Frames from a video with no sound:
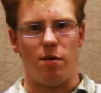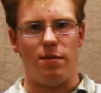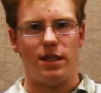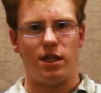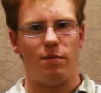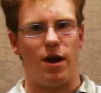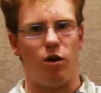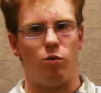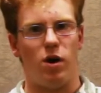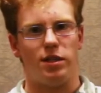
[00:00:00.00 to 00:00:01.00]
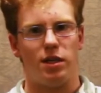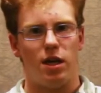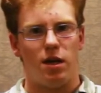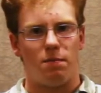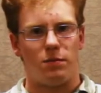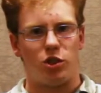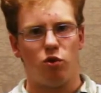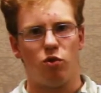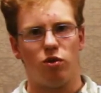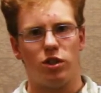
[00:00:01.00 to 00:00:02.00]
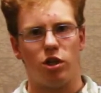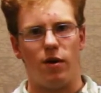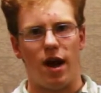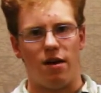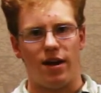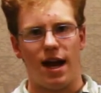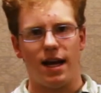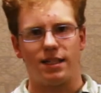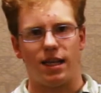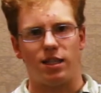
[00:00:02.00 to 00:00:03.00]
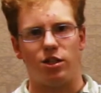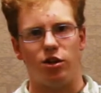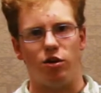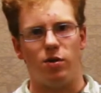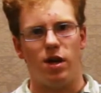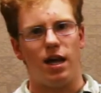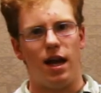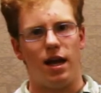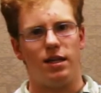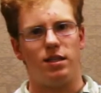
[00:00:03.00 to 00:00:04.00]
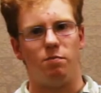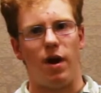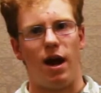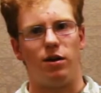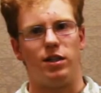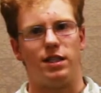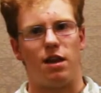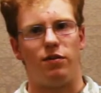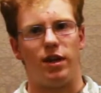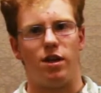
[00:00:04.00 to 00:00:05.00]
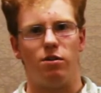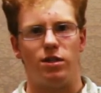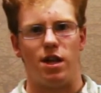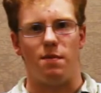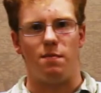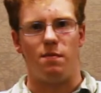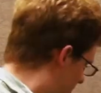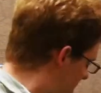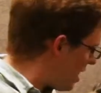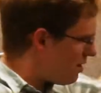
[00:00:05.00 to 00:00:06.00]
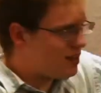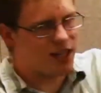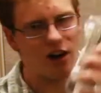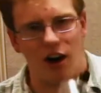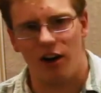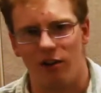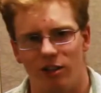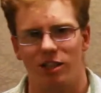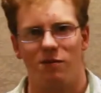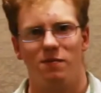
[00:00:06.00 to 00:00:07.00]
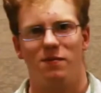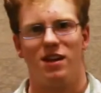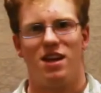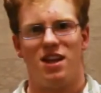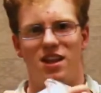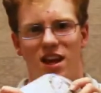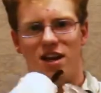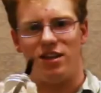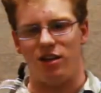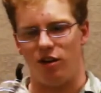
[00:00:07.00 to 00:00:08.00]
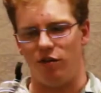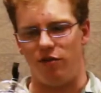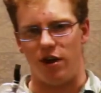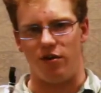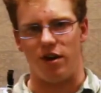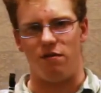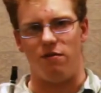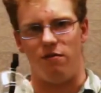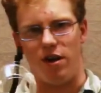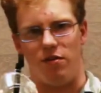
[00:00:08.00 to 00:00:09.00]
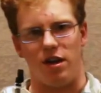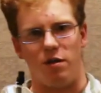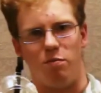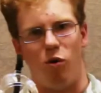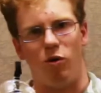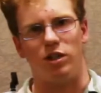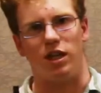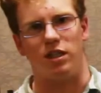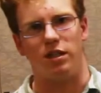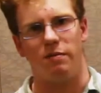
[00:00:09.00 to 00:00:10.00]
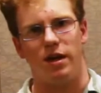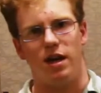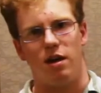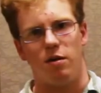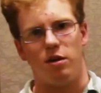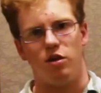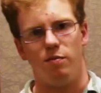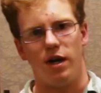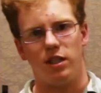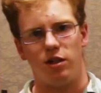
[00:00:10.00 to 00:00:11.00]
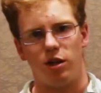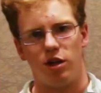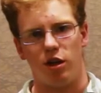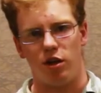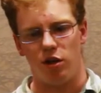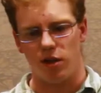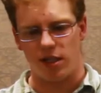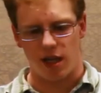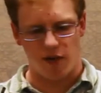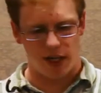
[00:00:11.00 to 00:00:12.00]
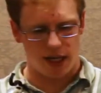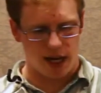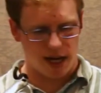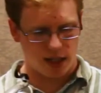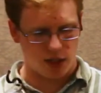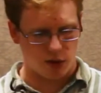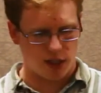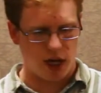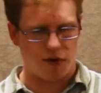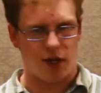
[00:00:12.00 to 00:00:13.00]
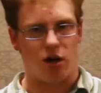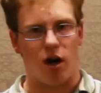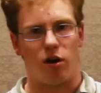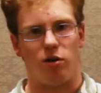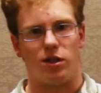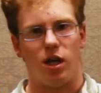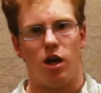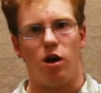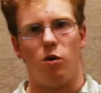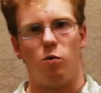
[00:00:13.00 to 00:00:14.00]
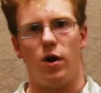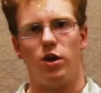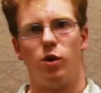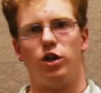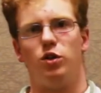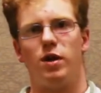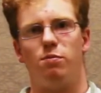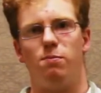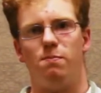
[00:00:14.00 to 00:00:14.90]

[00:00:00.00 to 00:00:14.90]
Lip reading: bit about what tools you have access to and how to safely use them. Safety goggles. These are very, very important. You must use safety glasses or safety goggles when you are doing